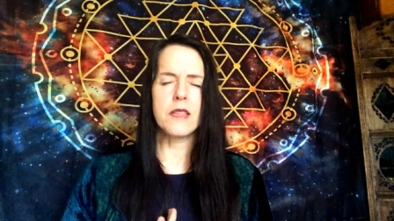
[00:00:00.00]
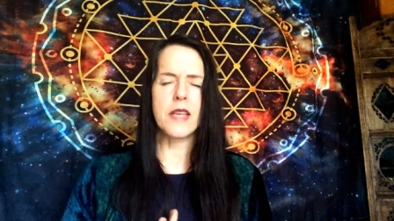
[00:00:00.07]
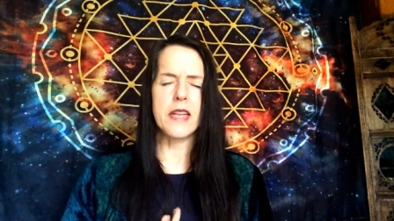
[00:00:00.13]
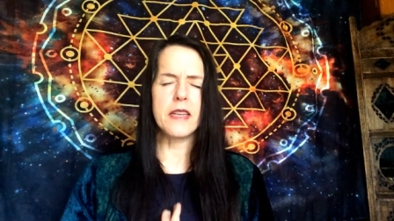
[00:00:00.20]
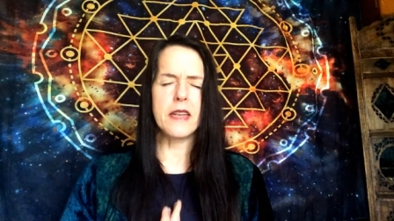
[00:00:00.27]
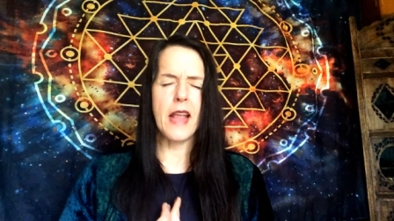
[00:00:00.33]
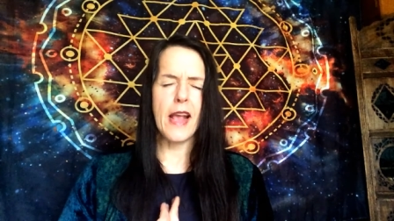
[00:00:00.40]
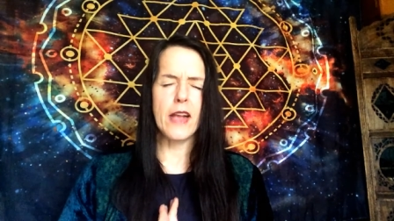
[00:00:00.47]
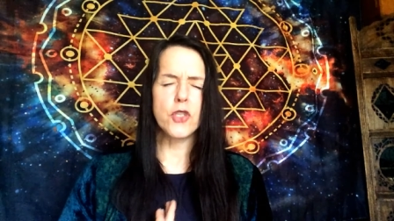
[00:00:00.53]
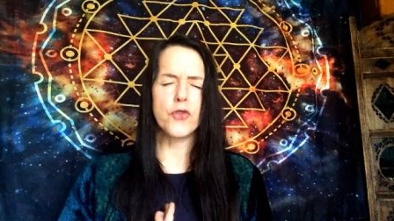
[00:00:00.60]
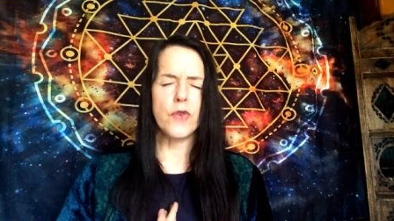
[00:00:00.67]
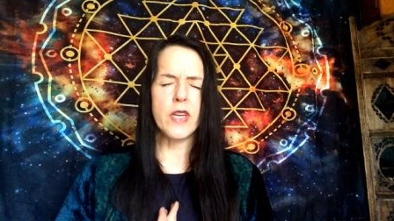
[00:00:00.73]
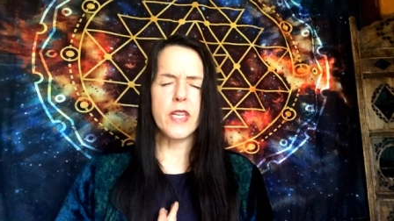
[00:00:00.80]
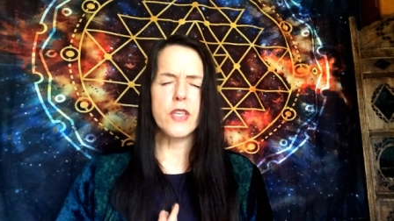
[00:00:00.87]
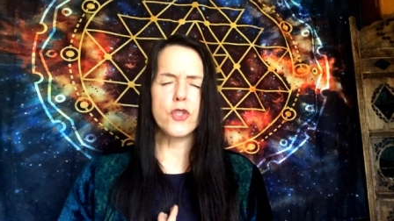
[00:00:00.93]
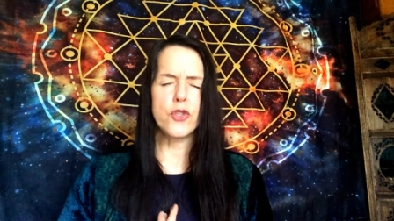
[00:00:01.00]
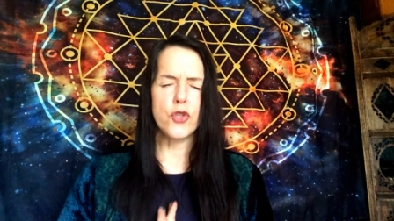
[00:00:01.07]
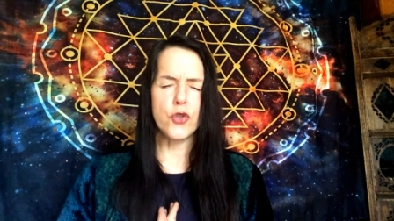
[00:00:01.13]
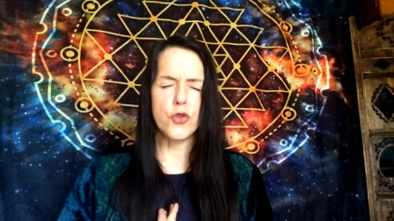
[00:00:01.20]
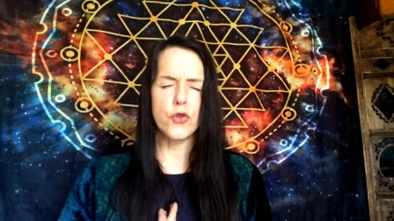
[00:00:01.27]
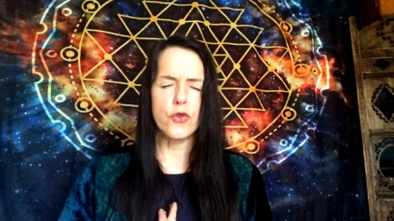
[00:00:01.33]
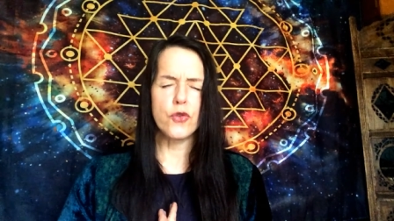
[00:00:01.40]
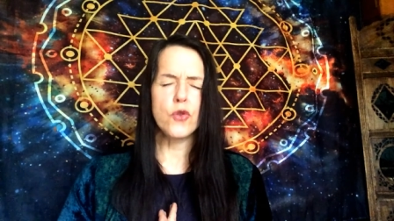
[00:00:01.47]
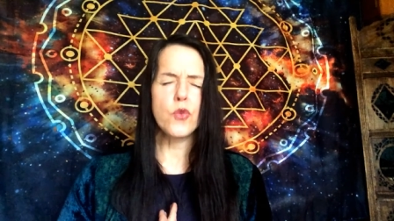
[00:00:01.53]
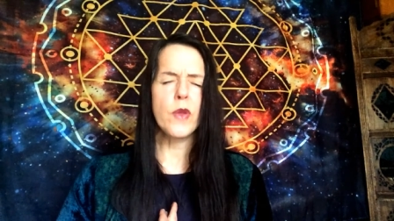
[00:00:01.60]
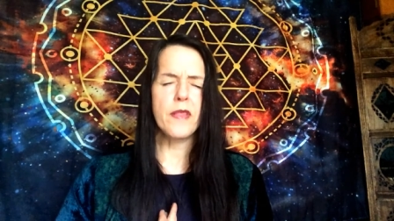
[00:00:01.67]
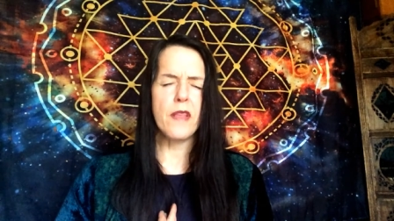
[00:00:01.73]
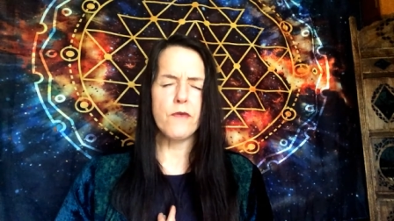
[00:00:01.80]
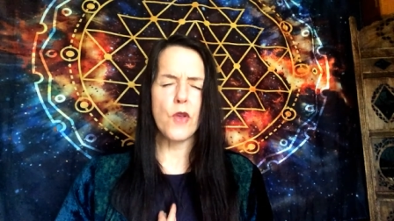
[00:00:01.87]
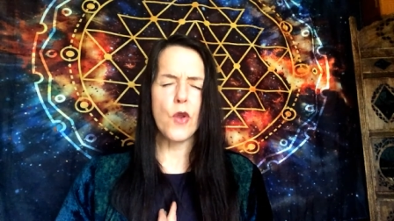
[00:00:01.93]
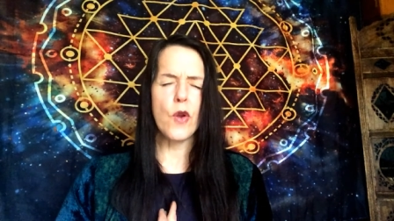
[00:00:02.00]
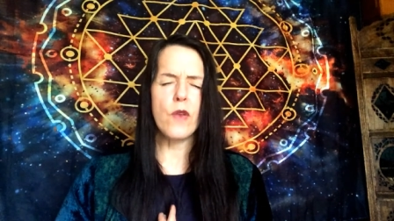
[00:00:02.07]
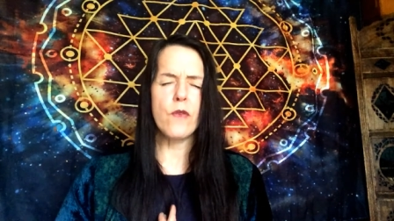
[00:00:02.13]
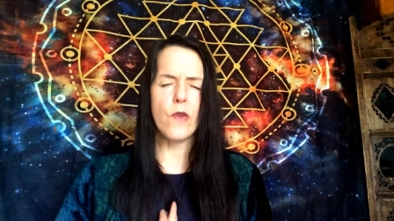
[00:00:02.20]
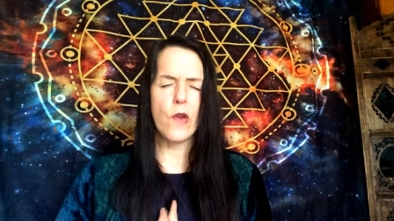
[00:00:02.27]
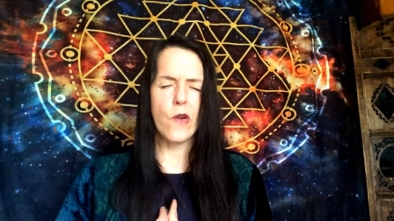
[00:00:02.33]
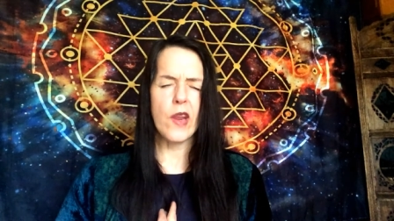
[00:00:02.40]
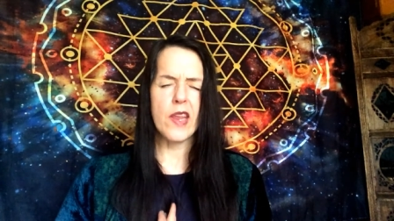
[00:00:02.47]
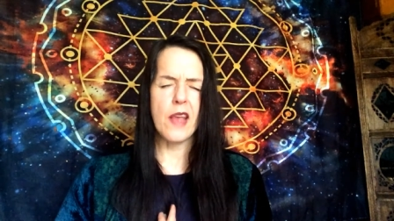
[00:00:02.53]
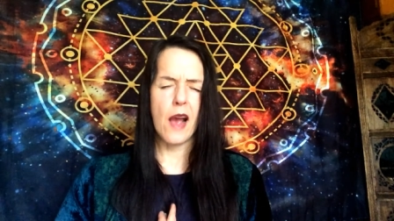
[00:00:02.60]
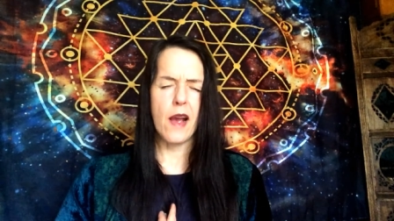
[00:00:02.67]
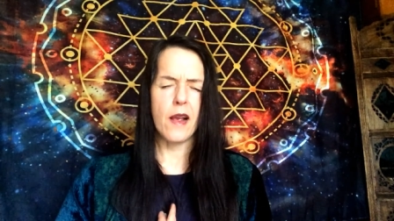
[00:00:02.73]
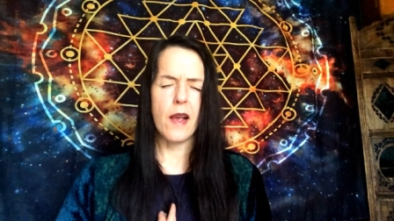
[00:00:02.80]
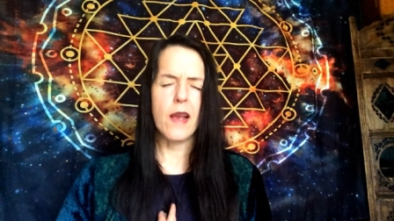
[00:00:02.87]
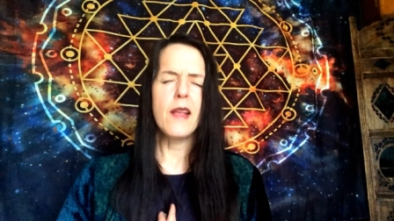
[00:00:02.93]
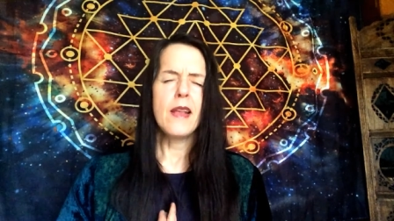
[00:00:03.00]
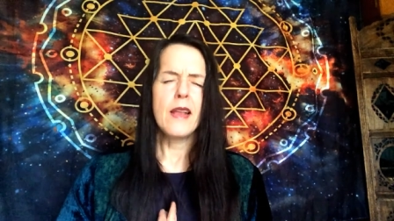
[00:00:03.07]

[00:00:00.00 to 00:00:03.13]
They're naturally attuned when they're very, very young.